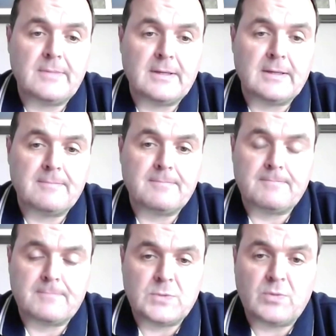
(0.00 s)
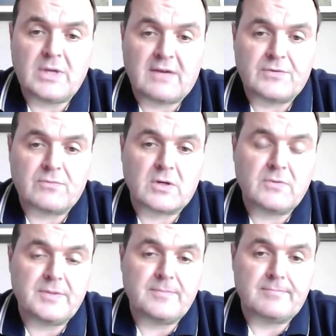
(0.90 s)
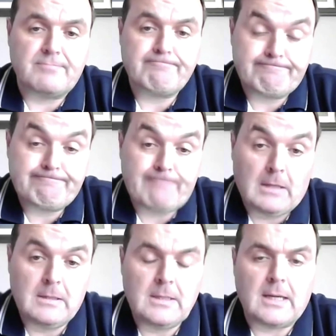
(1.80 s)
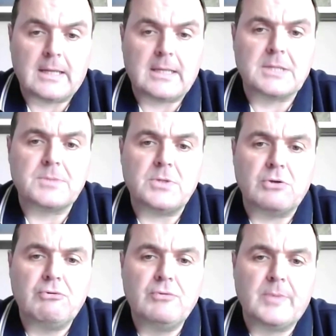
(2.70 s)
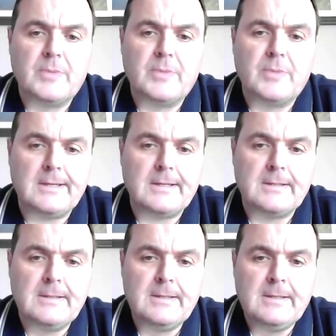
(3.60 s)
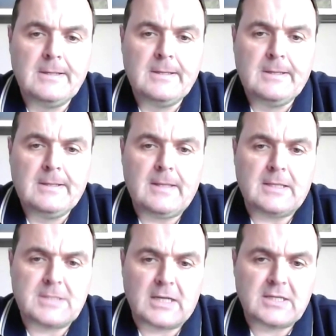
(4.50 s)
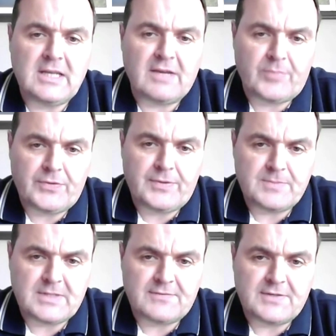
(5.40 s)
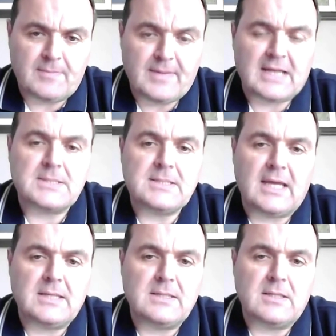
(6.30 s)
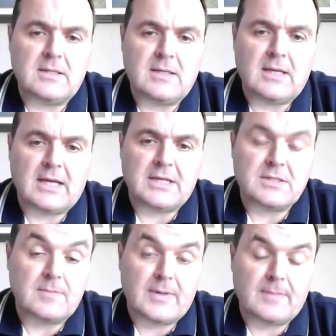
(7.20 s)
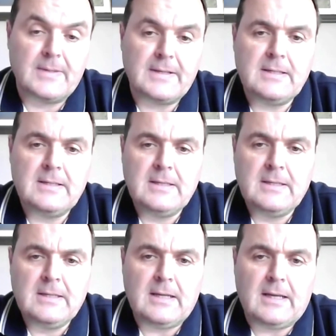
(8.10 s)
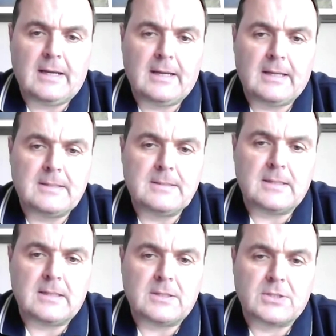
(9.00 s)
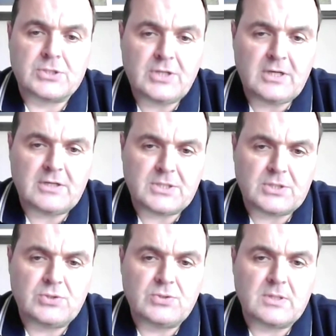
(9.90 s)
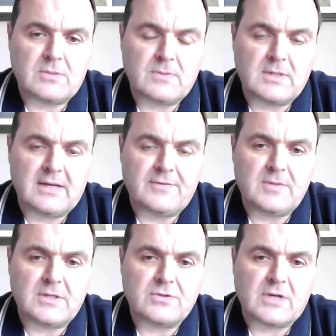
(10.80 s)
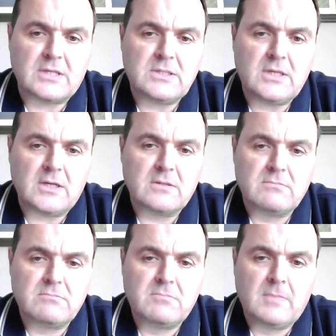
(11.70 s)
Do we have to work with them? I guess we do, but they certainly have put themselves in a bad stead in the eyes of the public, and there's serious issues that will have to be addressed here.